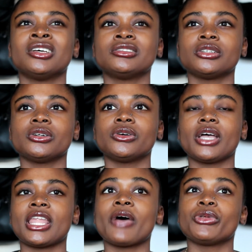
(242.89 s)
So,
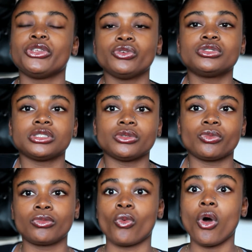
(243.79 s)
and I would use the
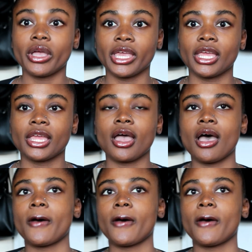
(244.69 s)
walking